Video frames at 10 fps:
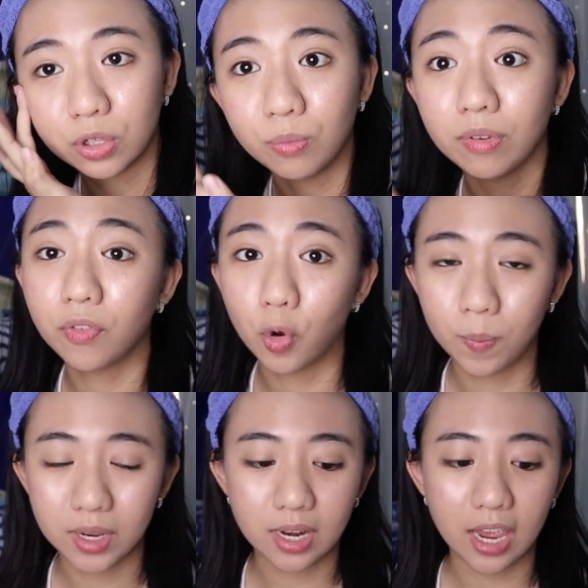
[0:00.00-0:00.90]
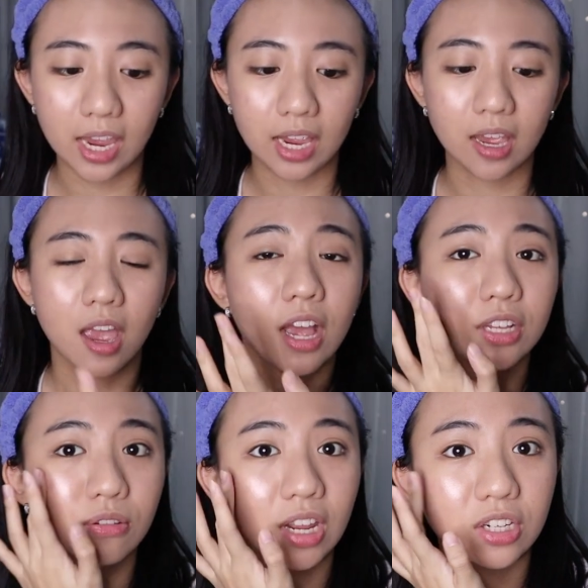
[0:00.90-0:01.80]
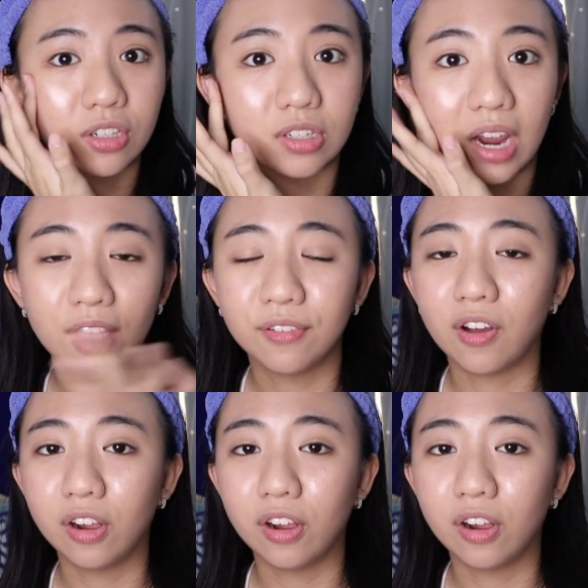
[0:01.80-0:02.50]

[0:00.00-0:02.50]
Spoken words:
So we've opened a donation drive.